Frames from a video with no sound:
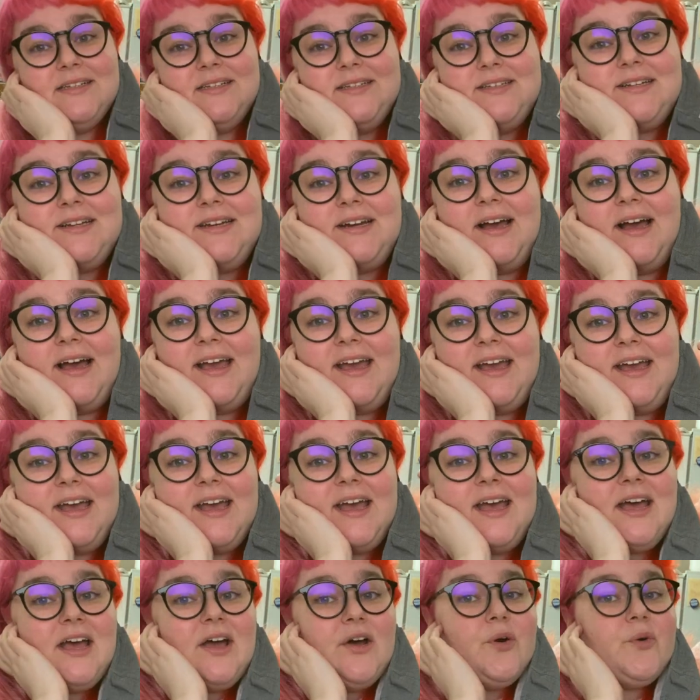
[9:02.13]
tonight
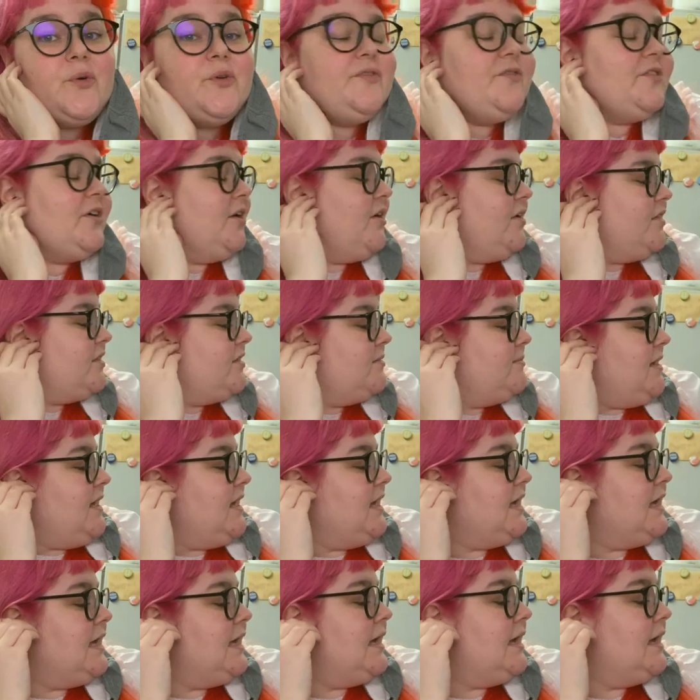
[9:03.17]
We've got them
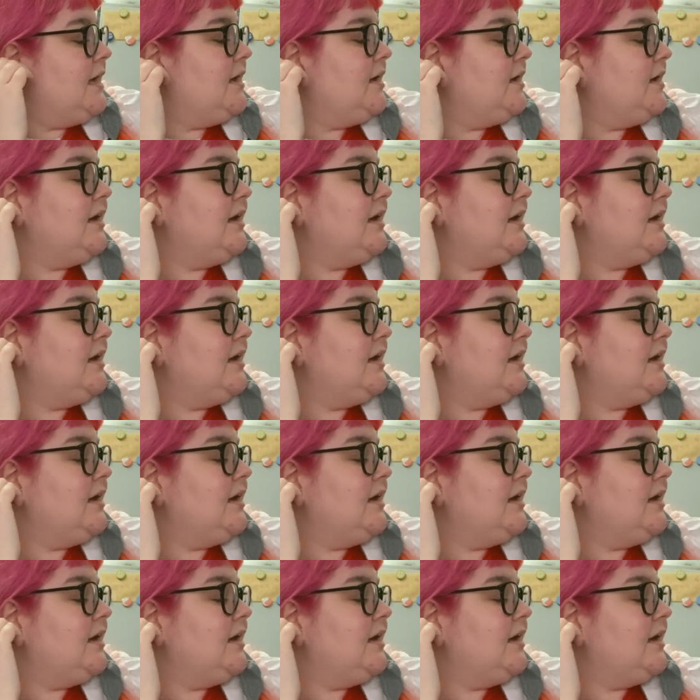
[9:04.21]
here.